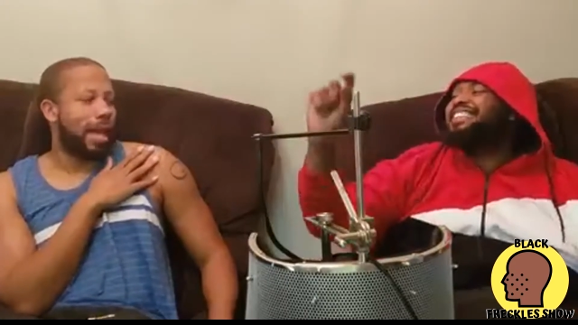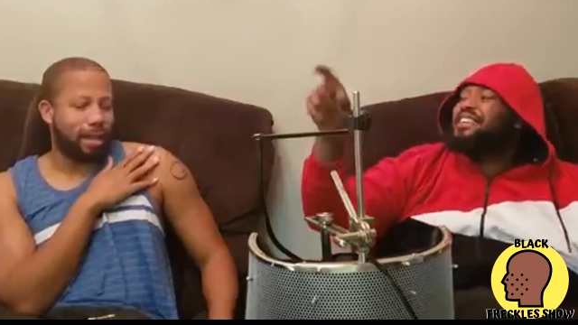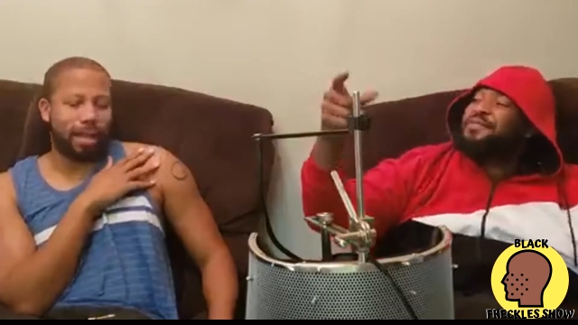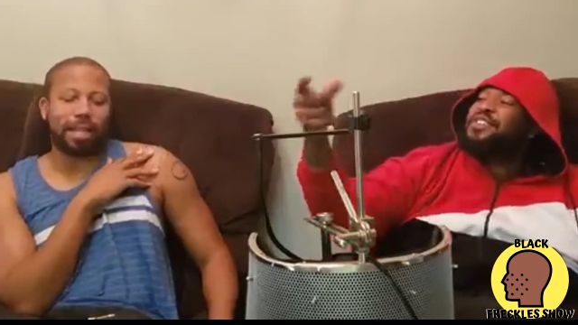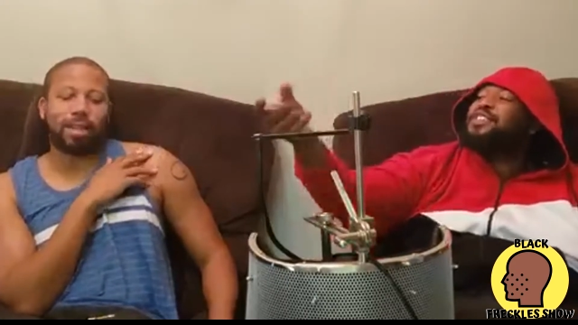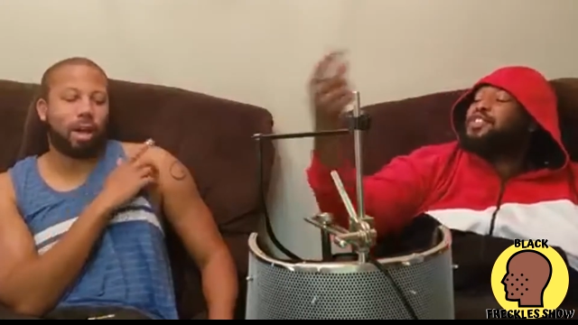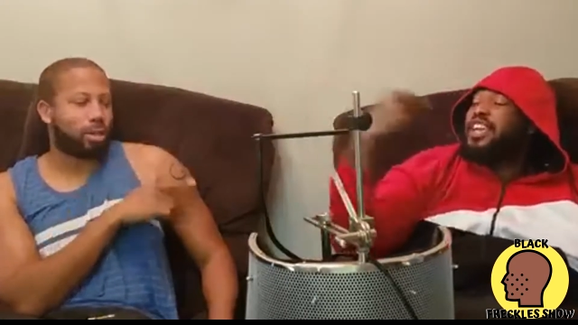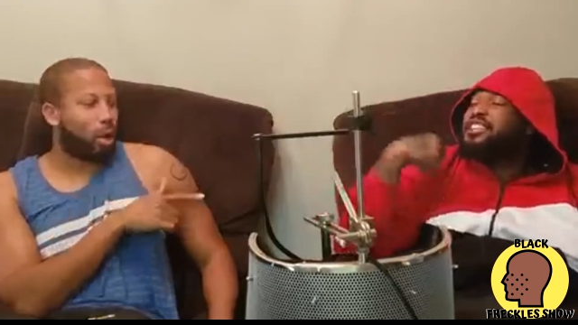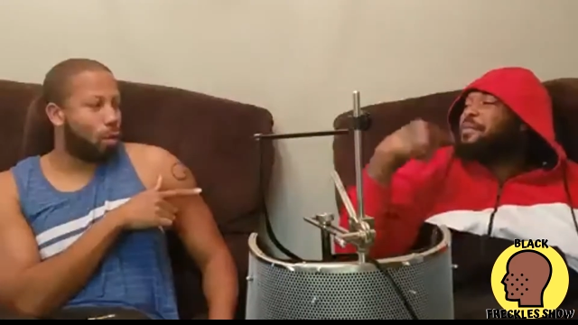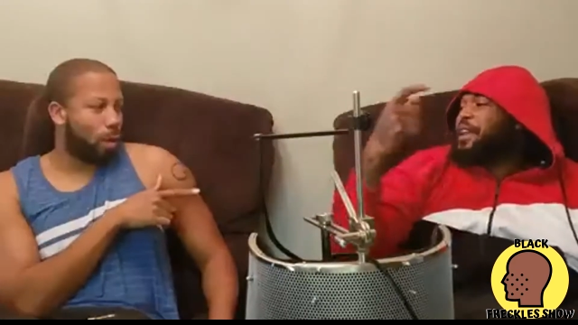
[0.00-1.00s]
Speaker 1: as if That's
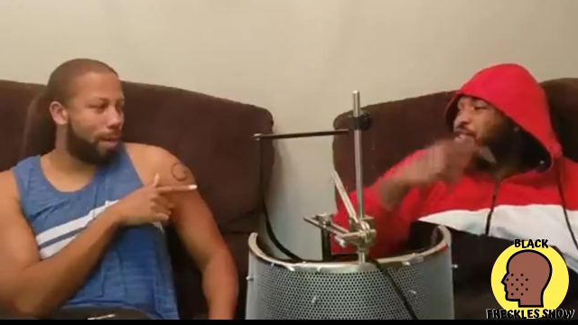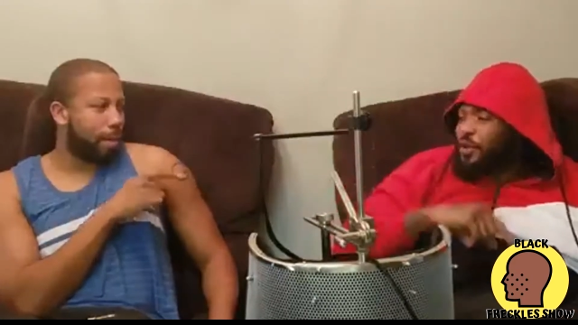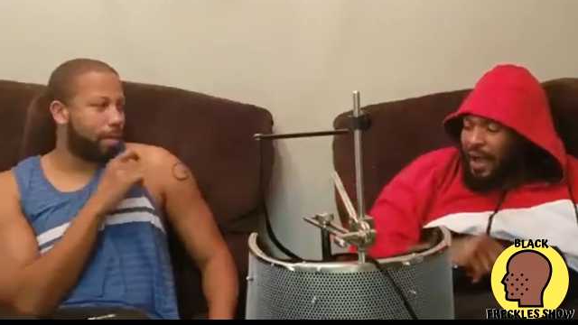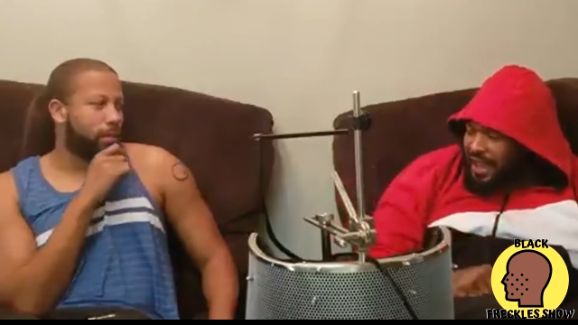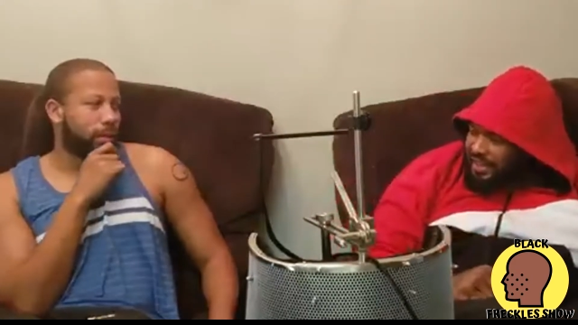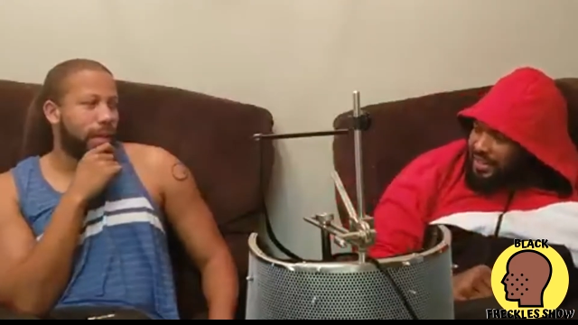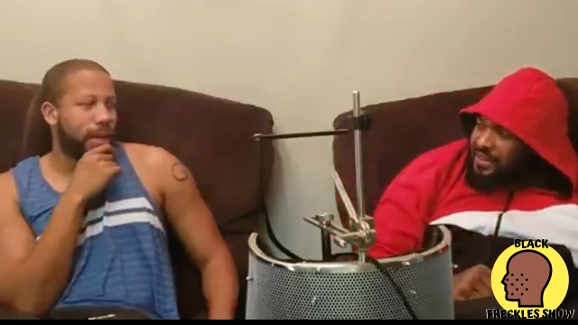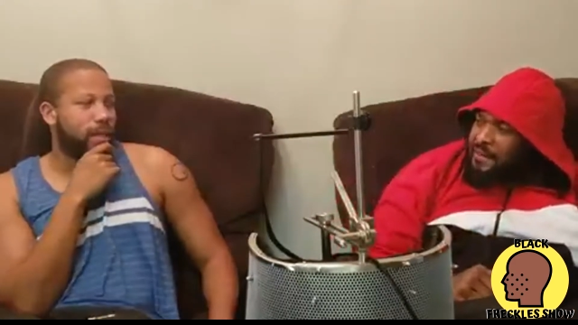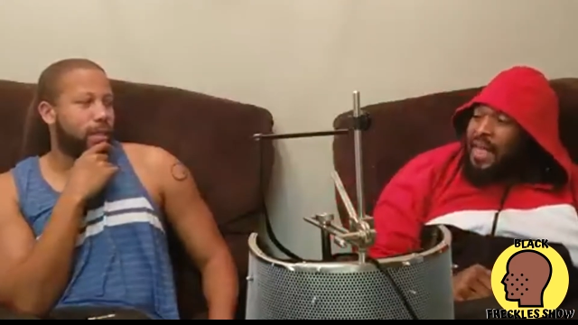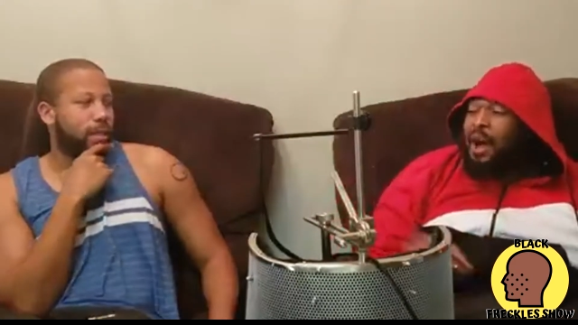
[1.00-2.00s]
also something you ask.
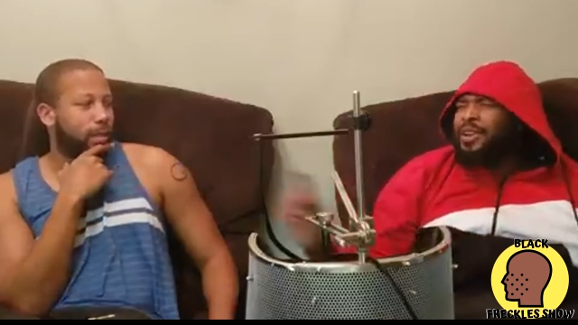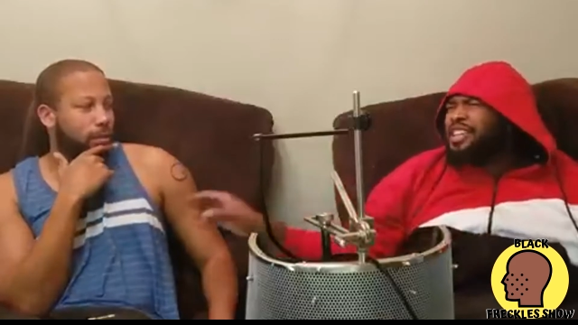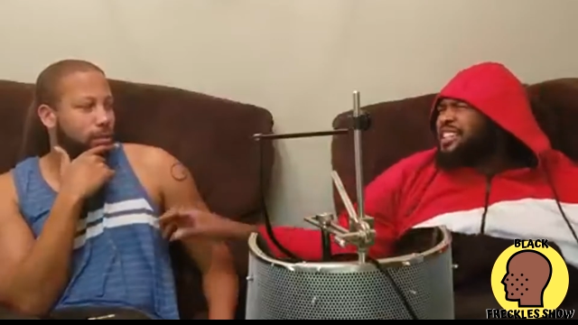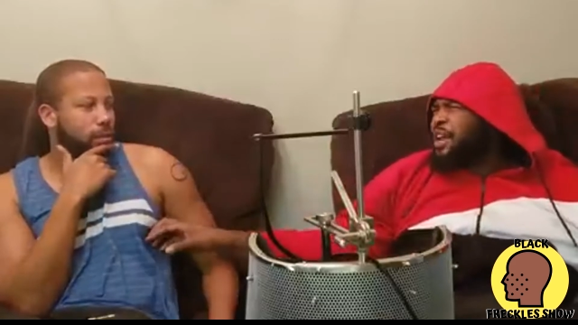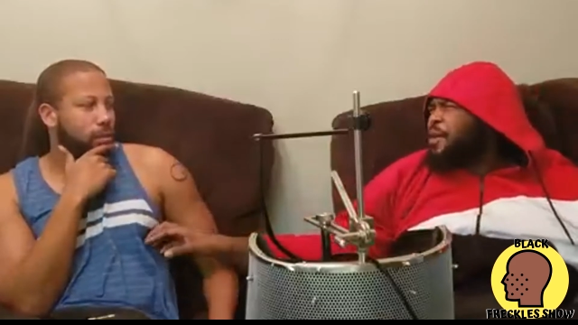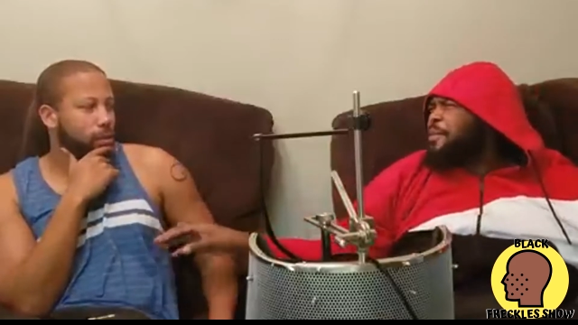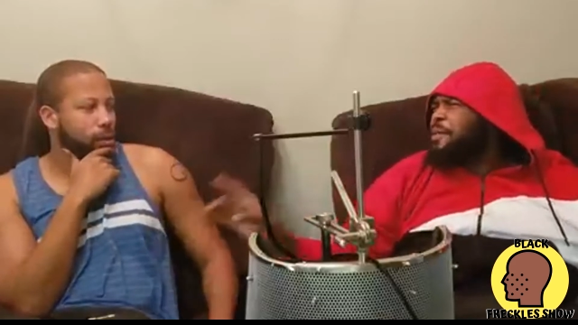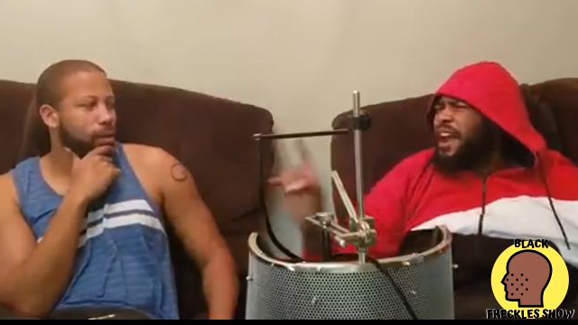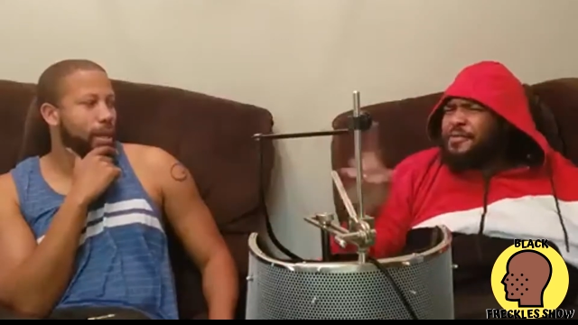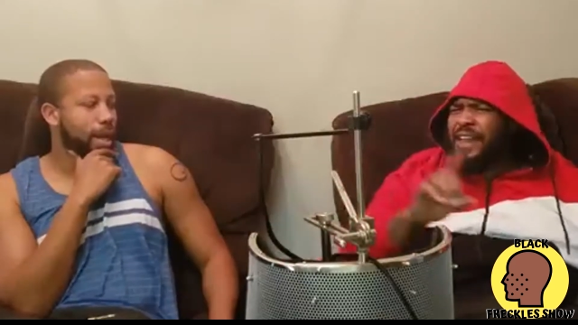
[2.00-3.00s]
Yes. I was going to say
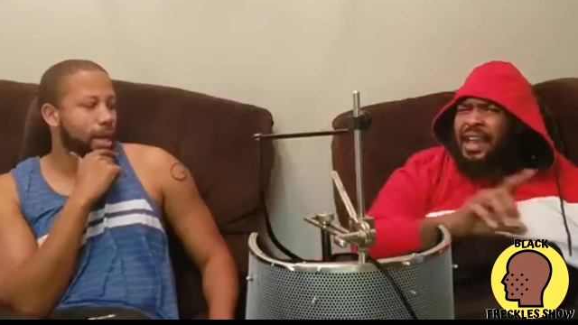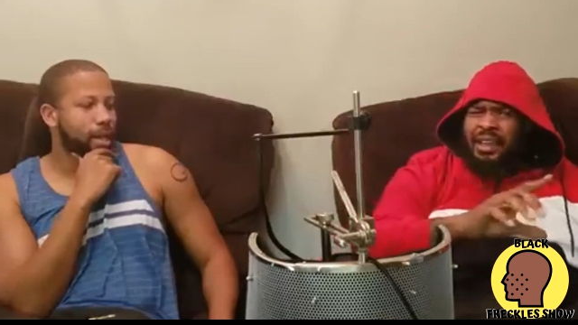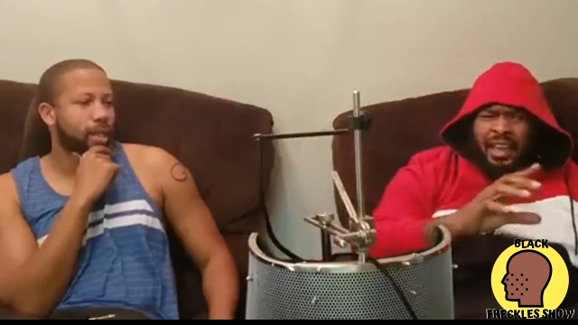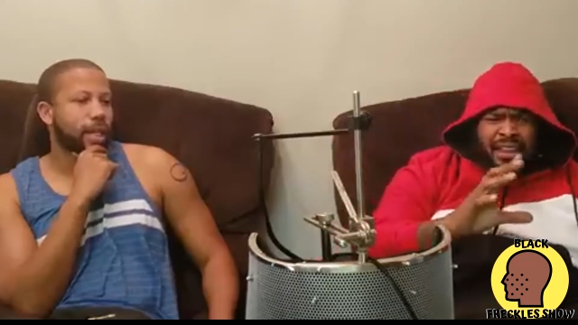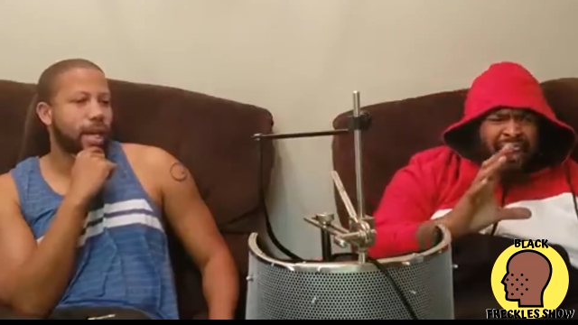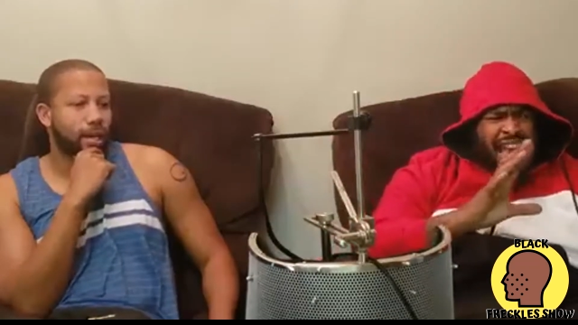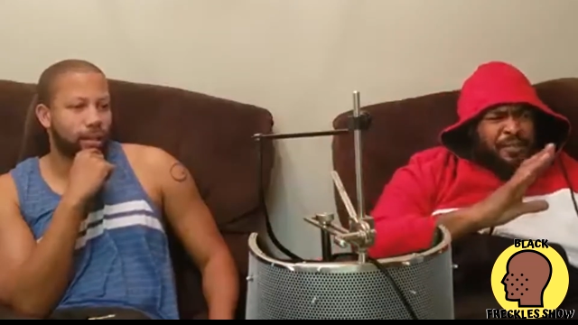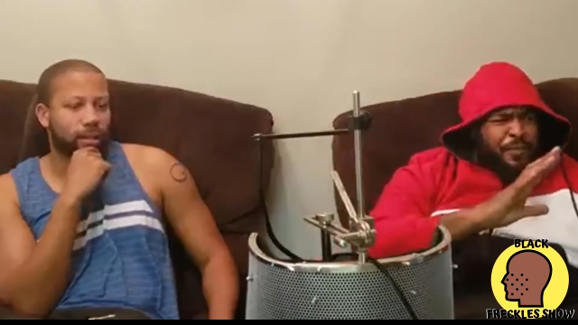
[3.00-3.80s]
women, but I yeah. felt like yeah. the last